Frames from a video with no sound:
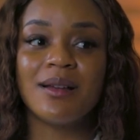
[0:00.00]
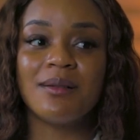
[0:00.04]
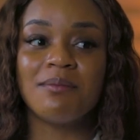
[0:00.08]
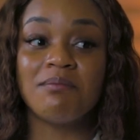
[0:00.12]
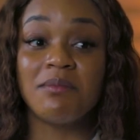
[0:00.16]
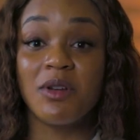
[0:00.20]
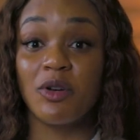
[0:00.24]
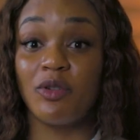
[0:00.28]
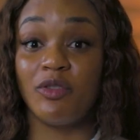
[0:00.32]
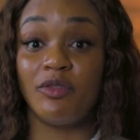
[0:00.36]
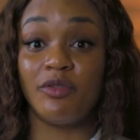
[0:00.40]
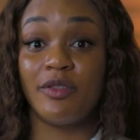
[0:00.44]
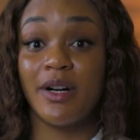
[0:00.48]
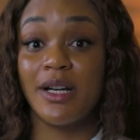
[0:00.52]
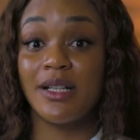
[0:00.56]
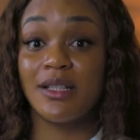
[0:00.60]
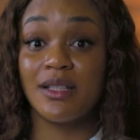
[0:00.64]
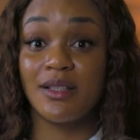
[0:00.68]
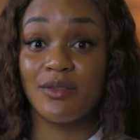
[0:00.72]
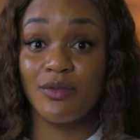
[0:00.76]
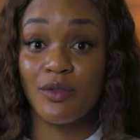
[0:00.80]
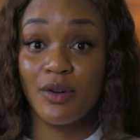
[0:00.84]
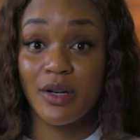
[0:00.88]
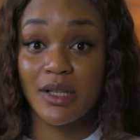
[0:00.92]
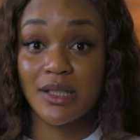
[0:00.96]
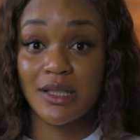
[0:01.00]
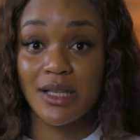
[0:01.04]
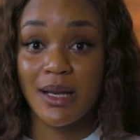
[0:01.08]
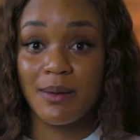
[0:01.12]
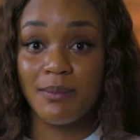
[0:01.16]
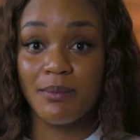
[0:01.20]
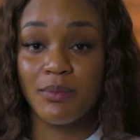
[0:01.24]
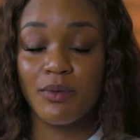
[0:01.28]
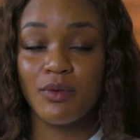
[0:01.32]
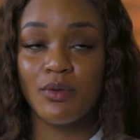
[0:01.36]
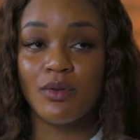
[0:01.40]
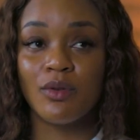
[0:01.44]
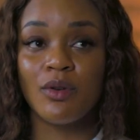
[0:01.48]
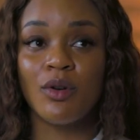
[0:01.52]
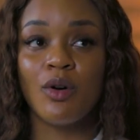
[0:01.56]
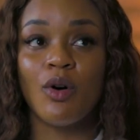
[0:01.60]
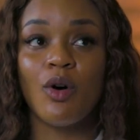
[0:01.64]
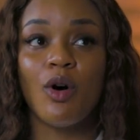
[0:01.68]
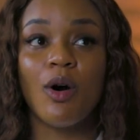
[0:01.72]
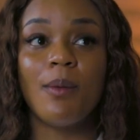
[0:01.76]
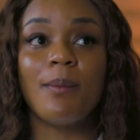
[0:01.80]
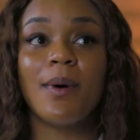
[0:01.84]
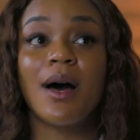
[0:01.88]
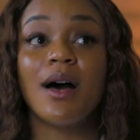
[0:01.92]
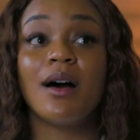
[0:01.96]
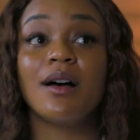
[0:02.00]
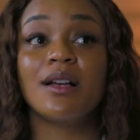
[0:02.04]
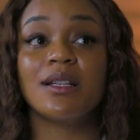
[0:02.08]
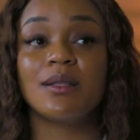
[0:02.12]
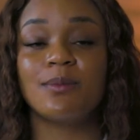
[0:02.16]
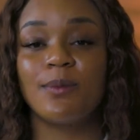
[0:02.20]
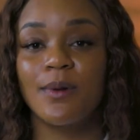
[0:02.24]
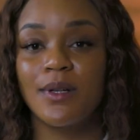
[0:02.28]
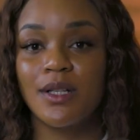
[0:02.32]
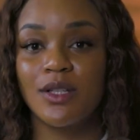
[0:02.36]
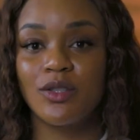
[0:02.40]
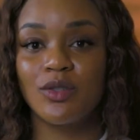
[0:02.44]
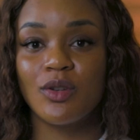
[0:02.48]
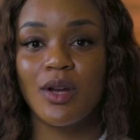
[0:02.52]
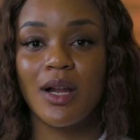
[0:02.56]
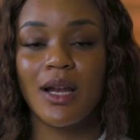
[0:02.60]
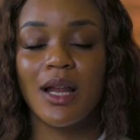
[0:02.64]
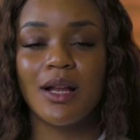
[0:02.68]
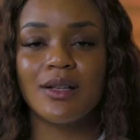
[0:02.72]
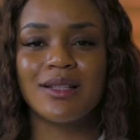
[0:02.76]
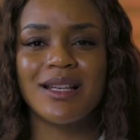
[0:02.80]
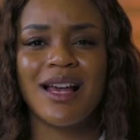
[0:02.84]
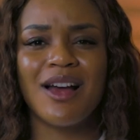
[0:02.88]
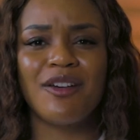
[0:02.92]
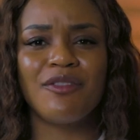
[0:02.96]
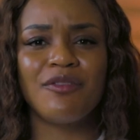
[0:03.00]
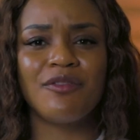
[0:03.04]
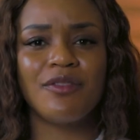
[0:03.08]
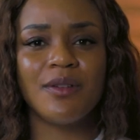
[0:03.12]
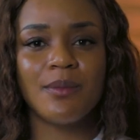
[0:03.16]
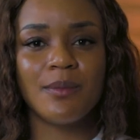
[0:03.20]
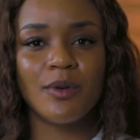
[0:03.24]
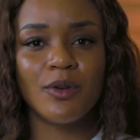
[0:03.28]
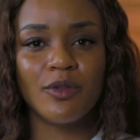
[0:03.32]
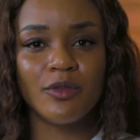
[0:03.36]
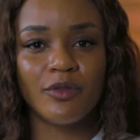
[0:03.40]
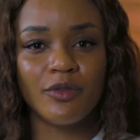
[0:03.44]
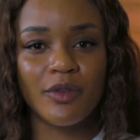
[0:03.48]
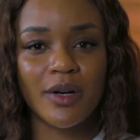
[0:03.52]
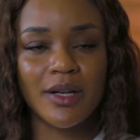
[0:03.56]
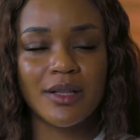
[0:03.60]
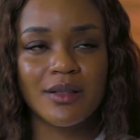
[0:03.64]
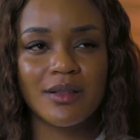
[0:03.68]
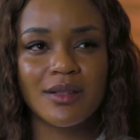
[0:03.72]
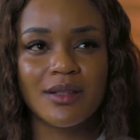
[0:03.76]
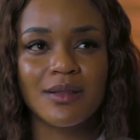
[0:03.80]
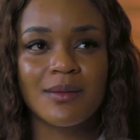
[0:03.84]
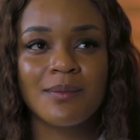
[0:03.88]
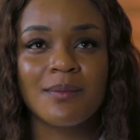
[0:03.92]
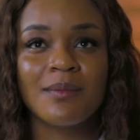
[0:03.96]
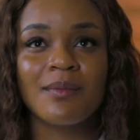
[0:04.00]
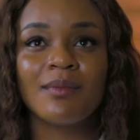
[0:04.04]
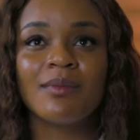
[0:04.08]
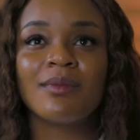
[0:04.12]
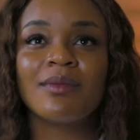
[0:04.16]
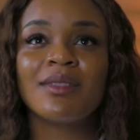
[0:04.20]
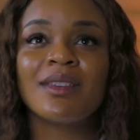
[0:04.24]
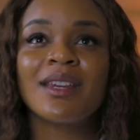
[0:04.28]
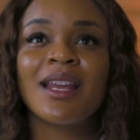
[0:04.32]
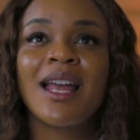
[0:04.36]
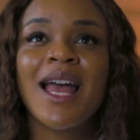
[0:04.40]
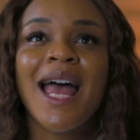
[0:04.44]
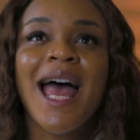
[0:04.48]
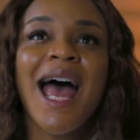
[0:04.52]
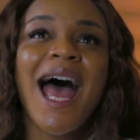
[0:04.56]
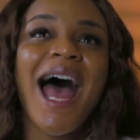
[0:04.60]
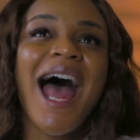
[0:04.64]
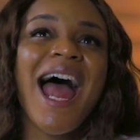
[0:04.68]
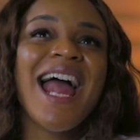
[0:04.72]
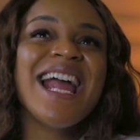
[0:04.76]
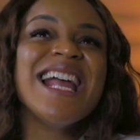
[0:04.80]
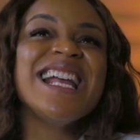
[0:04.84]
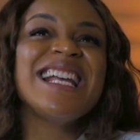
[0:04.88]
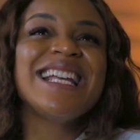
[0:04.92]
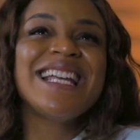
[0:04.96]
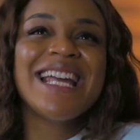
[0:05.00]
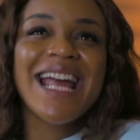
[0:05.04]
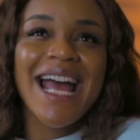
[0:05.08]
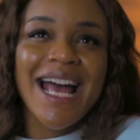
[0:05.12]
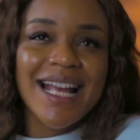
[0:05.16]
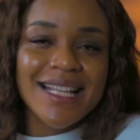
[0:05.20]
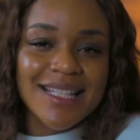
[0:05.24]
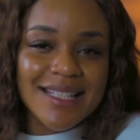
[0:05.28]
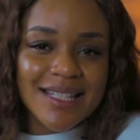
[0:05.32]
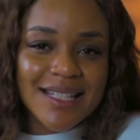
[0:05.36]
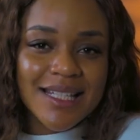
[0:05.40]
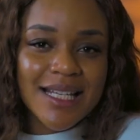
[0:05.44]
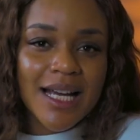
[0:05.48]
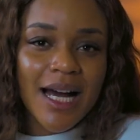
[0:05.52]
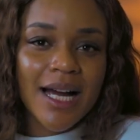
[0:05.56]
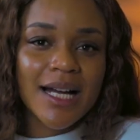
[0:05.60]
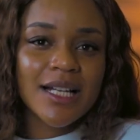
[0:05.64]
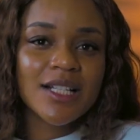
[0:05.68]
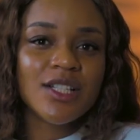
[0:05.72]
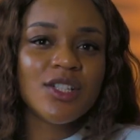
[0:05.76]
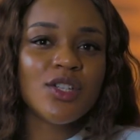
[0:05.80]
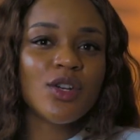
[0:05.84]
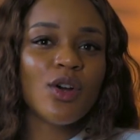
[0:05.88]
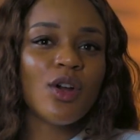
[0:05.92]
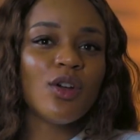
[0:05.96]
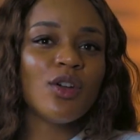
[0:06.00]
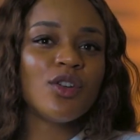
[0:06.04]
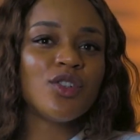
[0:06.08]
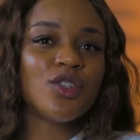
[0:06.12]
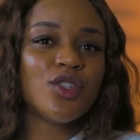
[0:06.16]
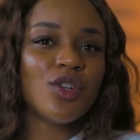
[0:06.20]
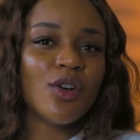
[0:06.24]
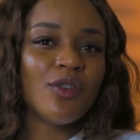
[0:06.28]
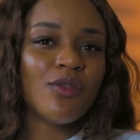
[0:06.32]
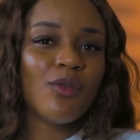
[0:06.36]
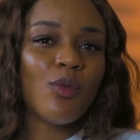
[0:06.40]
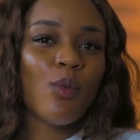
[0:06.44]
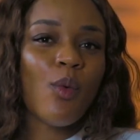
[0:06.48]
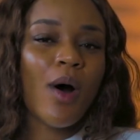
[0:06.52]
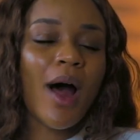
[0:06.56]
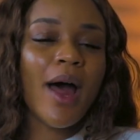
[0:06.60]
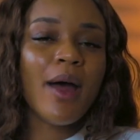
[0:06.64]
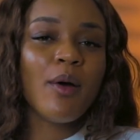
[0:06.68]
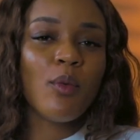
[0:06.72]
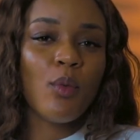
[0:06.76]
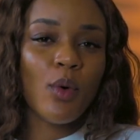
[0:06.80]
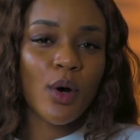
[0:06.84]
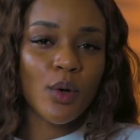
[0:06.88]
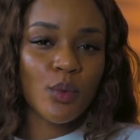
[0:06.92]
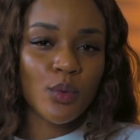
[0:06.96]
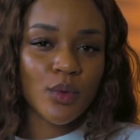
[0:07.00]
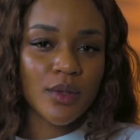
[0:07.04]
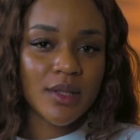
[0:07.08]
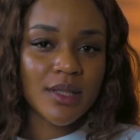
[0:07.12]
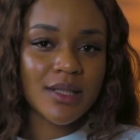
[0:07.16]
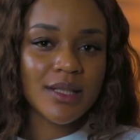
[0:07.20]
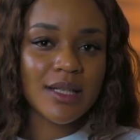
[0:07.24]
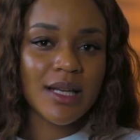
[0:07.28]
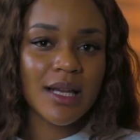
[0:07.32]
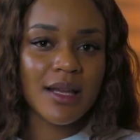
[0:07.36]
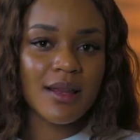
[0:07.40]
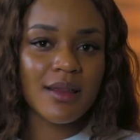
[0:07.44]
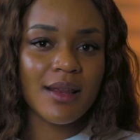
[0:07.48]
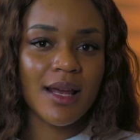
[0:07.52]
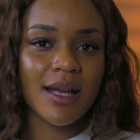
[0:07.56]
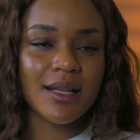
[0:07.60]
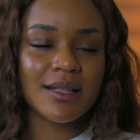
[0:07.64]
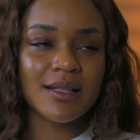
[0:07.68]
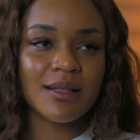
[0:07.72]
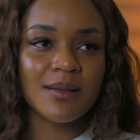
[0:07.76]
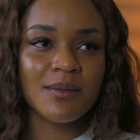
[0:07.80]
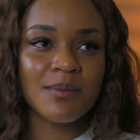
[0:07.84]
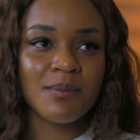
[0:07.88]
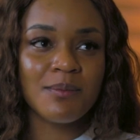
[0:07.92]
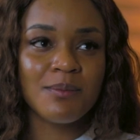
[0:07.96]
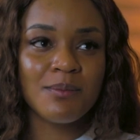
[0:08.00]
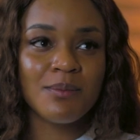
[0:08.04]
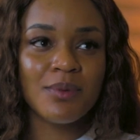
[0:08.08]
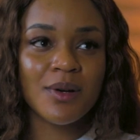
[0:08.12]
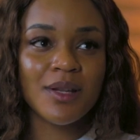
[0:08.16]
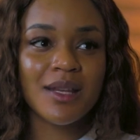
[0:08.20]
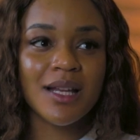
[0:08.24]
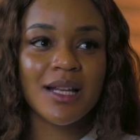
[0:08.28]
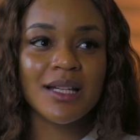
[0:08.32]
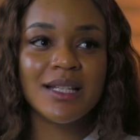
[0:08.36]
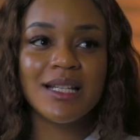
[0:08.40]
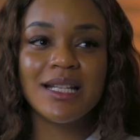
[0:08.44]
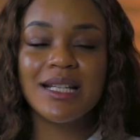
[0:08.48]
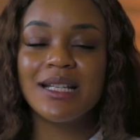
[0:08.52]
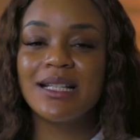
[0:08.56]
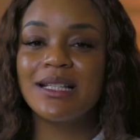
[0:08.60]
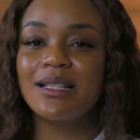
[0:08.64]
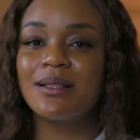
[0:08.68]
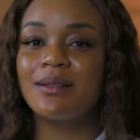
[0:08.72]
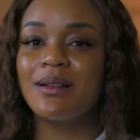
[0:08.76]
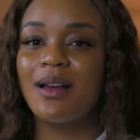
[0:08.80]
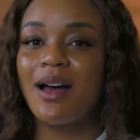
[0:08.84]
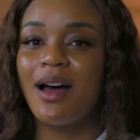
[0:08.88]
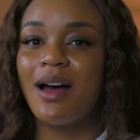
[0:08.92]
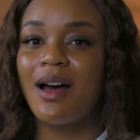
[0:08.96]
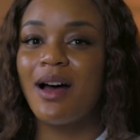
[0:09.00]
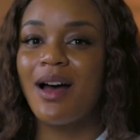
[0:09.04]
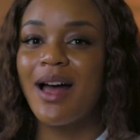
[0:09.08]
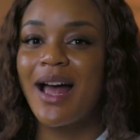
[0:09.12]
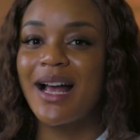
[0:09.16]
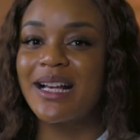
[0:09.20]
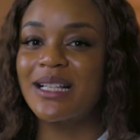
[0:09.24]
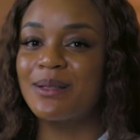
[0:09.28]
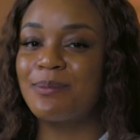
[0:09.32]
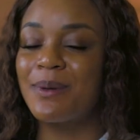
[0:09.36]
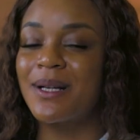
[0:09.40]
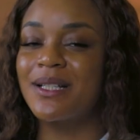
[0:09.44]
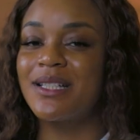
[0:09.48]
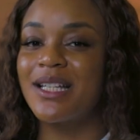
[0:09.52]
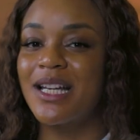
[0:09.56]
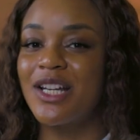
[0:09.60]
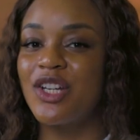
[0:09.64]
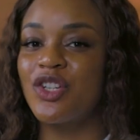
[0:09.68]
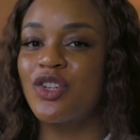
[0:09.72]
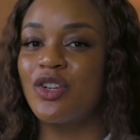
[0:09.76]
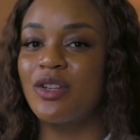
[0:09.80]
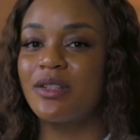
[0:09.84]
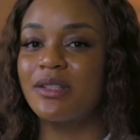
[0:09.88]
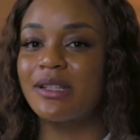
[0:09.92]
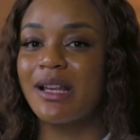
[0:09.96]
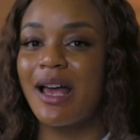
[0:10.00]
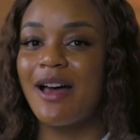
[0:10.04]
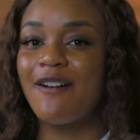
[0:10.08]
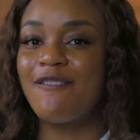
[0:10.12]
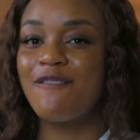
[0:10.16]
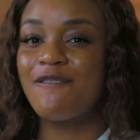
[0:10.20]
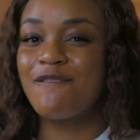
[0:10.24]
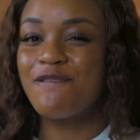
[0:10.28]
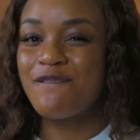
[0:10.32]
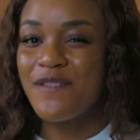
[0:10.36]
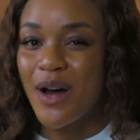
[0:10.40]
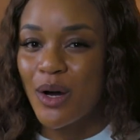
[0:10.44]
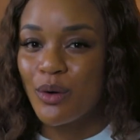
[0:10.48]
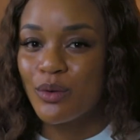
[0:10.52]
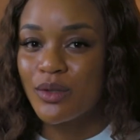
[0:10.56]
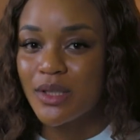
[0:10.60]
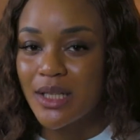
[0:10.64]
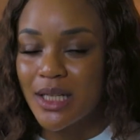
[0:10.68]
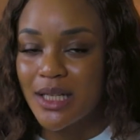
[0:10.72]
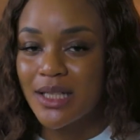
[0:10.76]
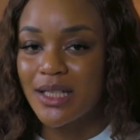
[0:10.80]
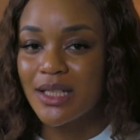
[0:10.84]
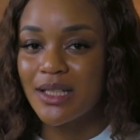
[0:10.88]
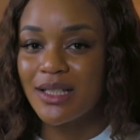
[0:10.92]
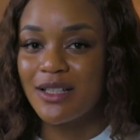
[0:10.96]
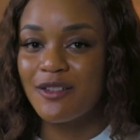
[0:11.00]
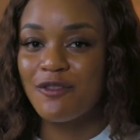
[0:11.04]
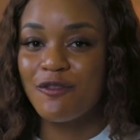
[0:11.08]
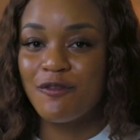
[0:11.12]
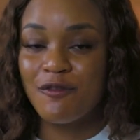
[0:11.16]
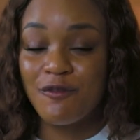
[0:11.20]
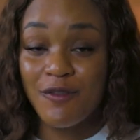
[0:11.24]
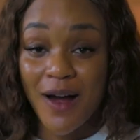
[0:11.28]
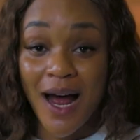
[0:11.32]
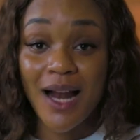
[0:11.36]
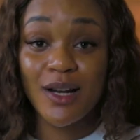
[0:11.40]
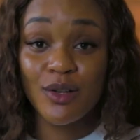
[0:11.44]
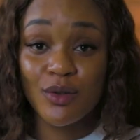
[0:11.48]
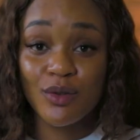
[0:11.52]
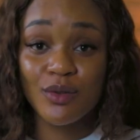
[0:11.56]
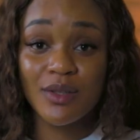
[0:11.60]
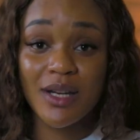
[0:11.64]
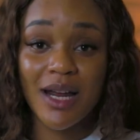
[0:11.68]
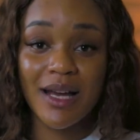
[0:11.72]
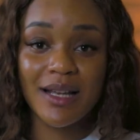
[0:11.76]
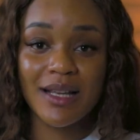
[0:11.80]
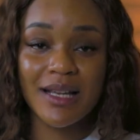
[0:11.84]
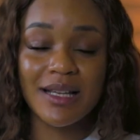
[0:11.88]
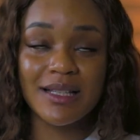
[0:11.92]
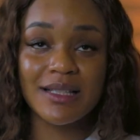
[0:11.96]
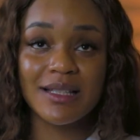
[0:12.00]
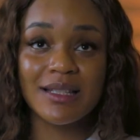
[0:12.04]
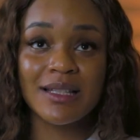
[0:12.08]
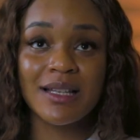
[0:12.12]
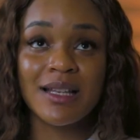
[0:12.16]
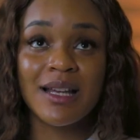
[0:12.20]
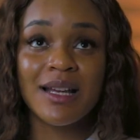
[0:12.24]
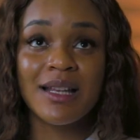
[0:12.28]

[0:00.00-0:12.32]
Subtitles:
male friends, for example, or my husband is not allowed to have female friends. I get the ideology of why one would say that, but then these expectations are founded, the value that is